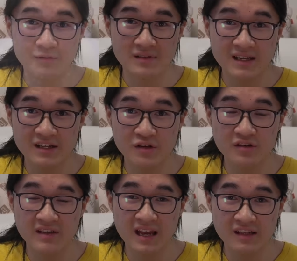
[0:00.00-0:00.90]
Stay tuned to
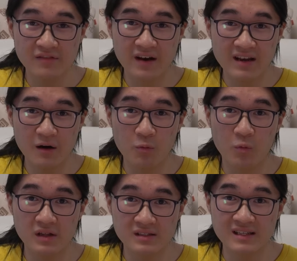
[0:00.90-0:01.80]
the end to find out
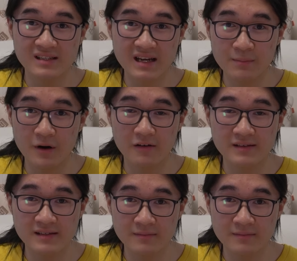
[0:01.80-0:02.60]
what's inside the box.